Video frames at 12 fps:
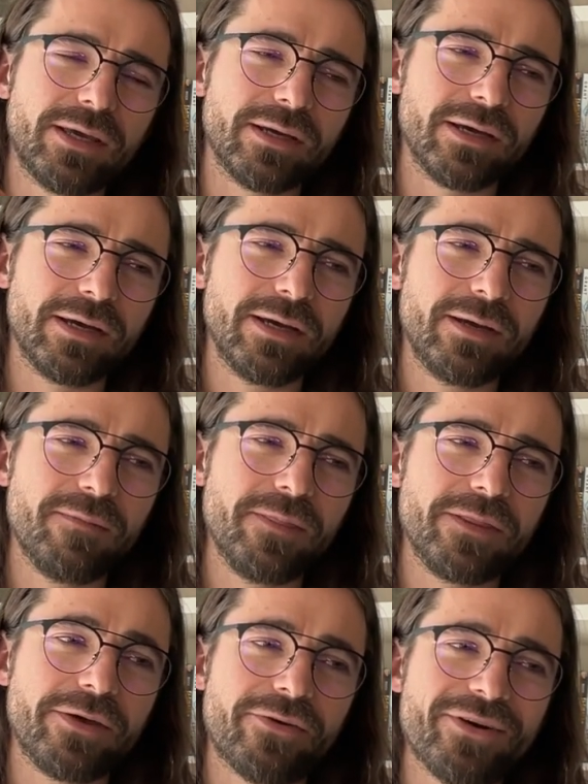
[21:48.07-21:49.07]
kind of
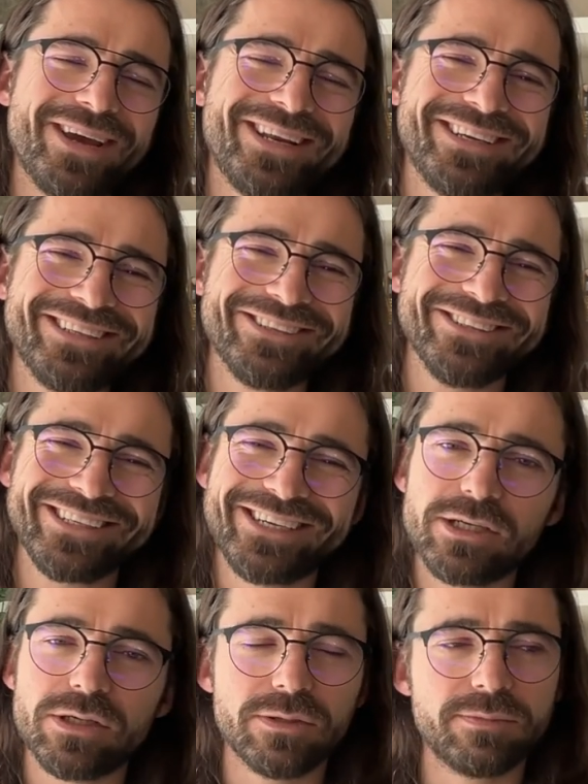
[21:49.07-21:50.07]
narrated on the
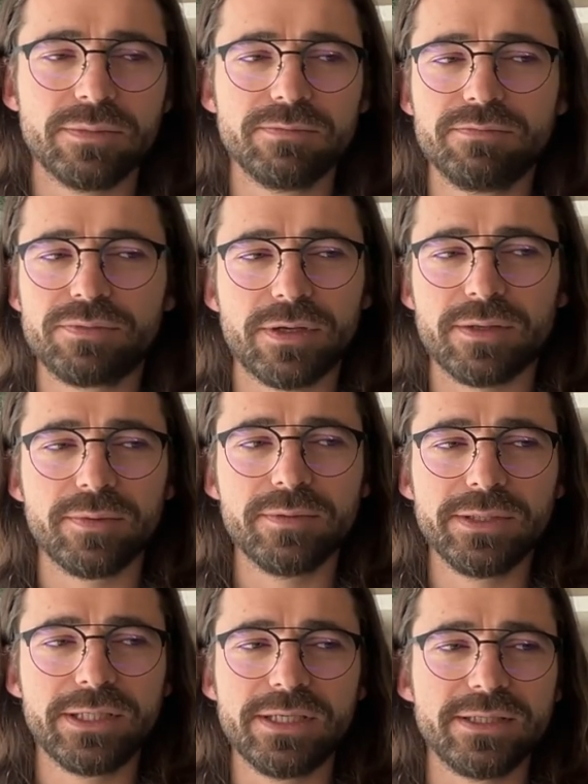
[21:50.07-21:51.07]
go
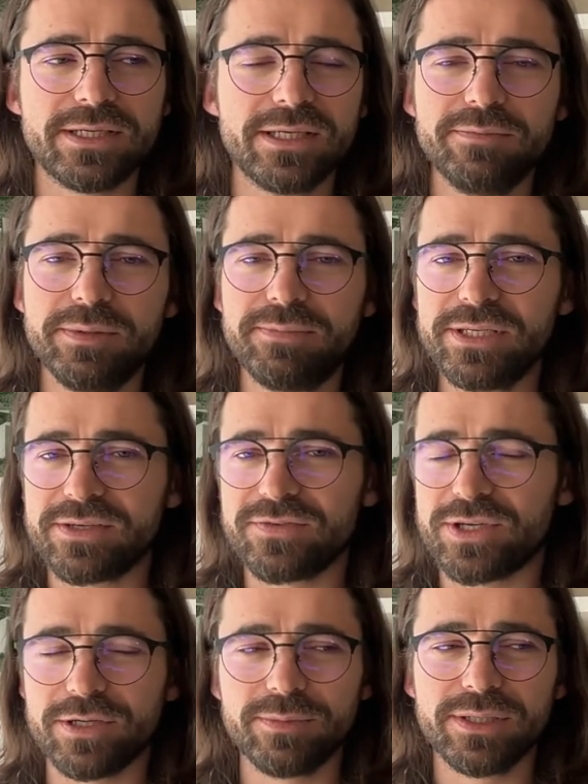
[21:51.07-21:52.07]
probably it's gonna be piece of
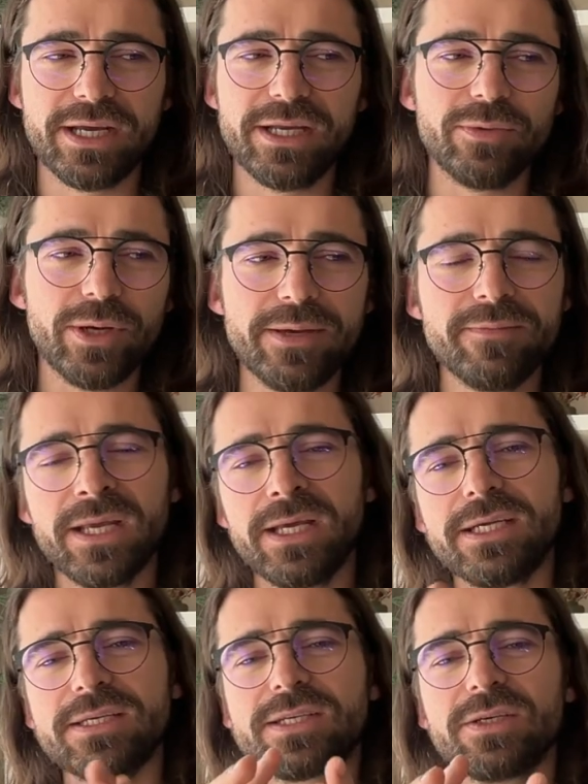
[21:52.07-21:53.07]
shit but anyway
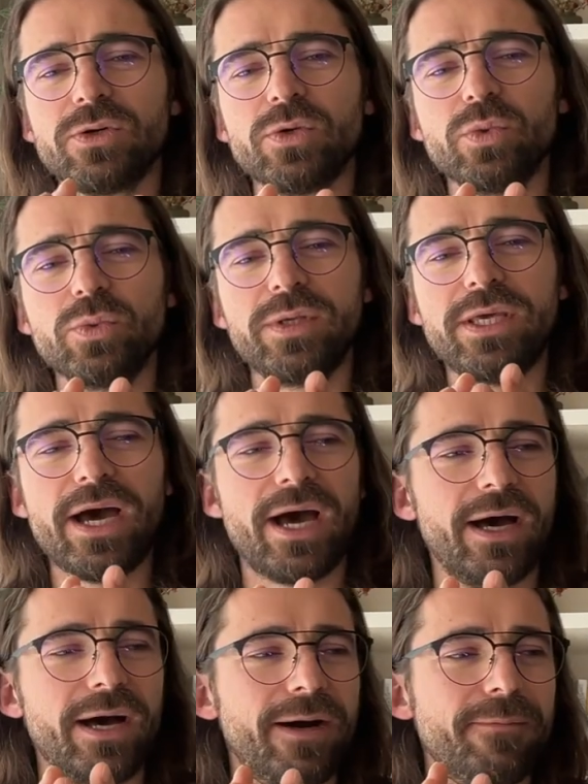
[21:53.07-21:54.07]
so
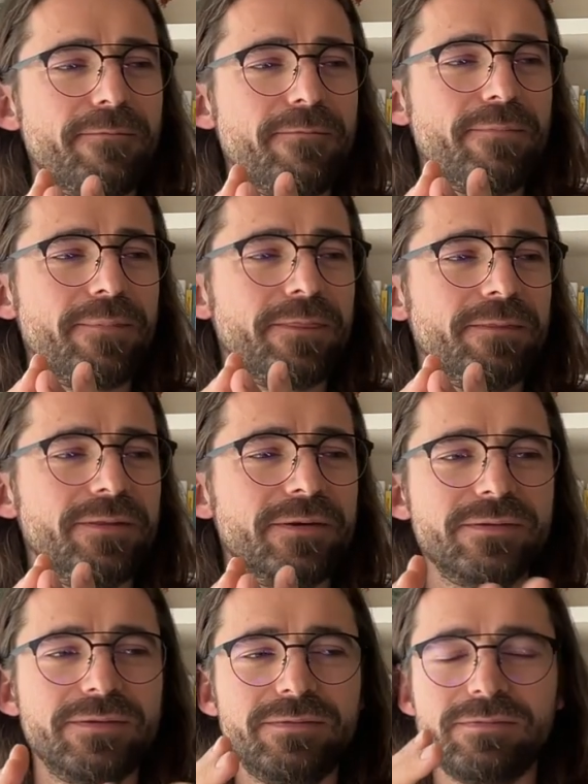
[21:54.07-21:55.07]
yeah um
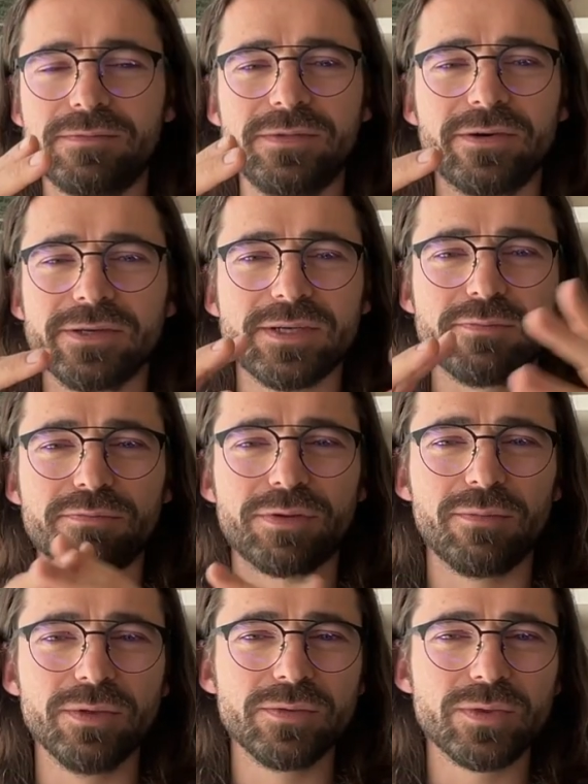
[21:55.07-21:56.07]
the, there are some
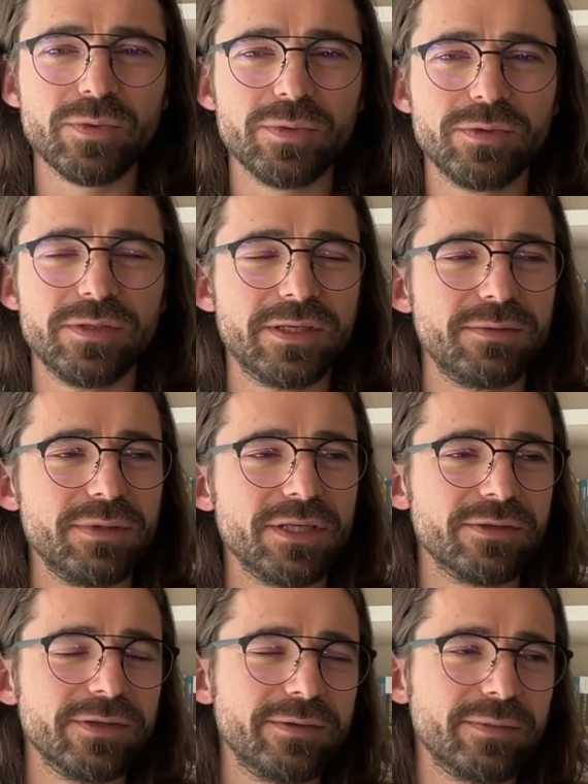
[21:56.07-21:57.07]
problems with the
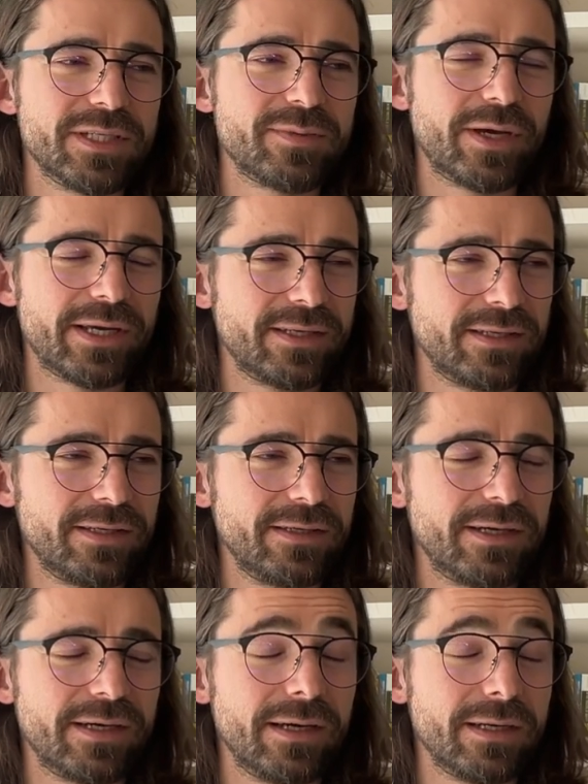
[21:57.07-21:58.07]
Miro that i'm
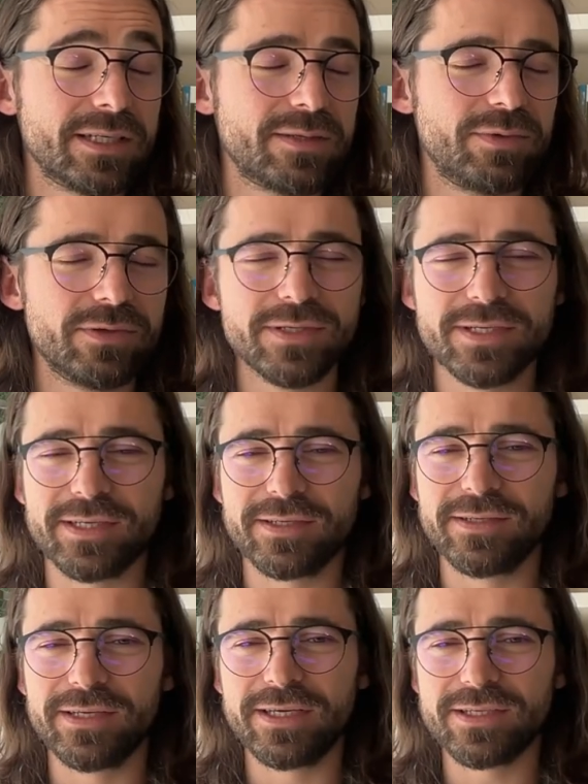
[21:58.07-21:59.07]
expecting uh, experiencing
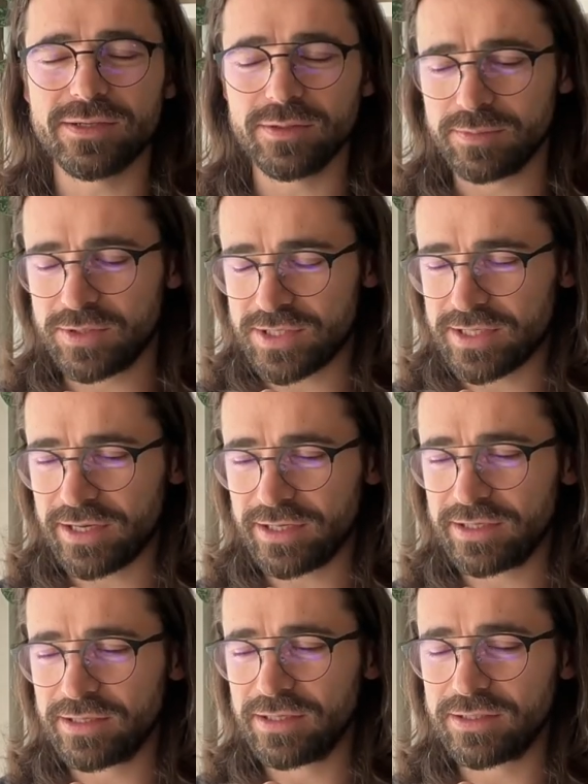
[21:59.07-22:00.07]
today so i'm just not
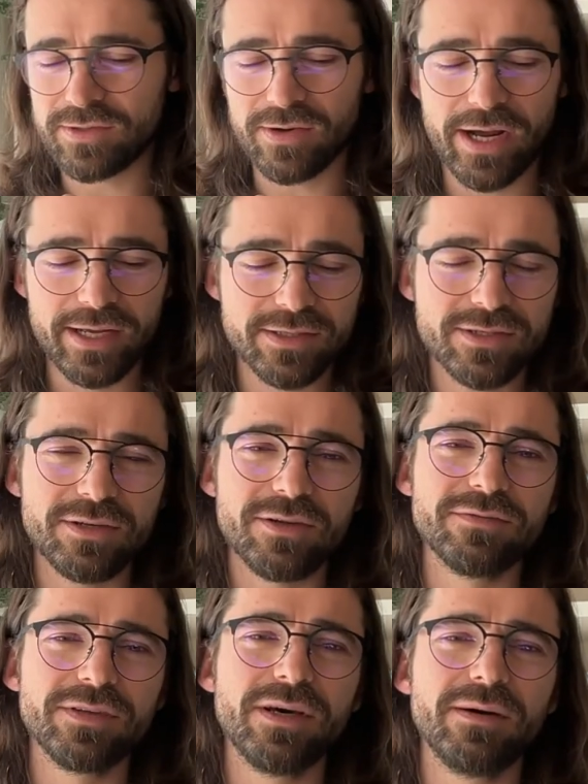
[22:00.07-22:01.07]
gonna try and
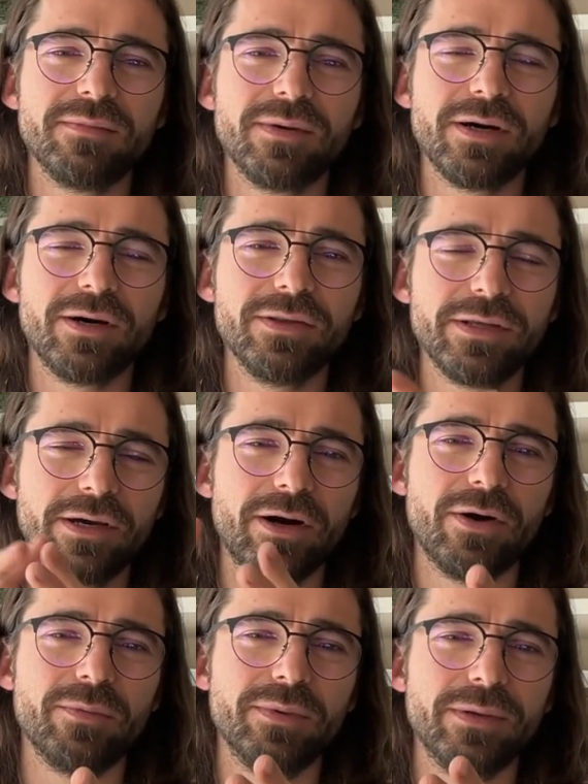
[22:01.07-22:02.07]
solve them on the
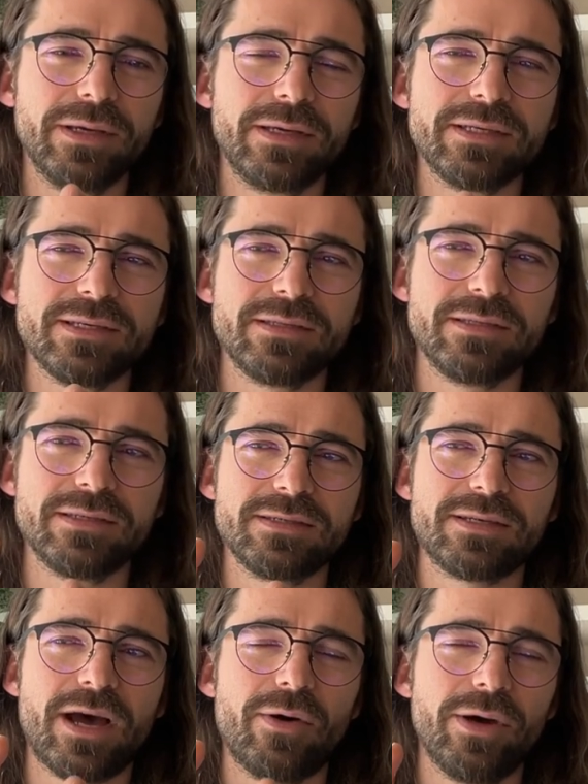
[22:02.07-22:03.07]
go because
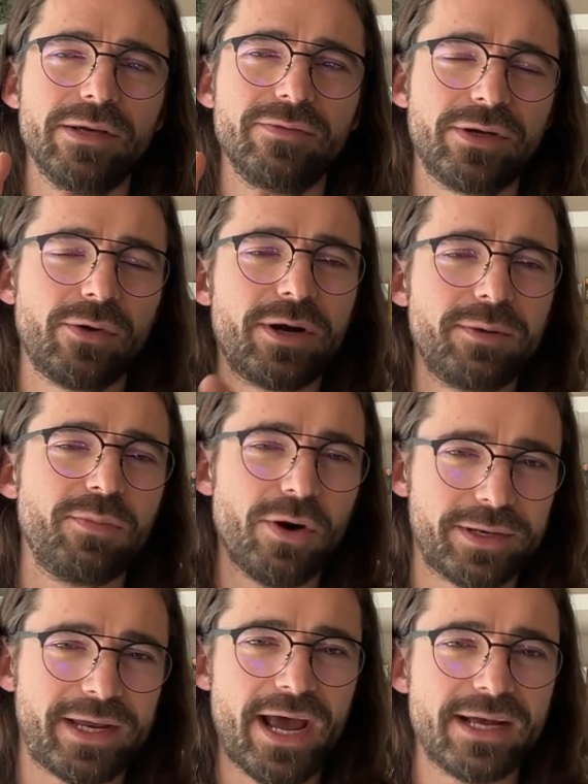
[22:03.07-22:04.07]
is how i record a
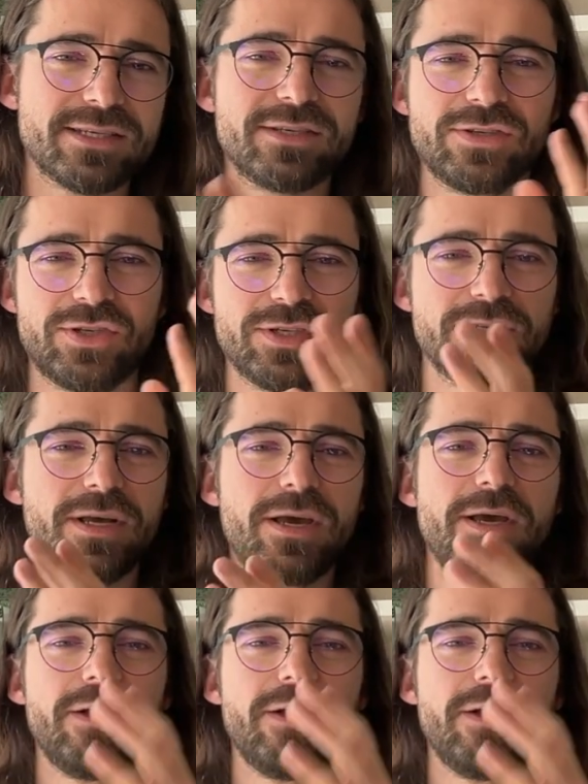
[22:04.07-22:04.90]
podcast it's just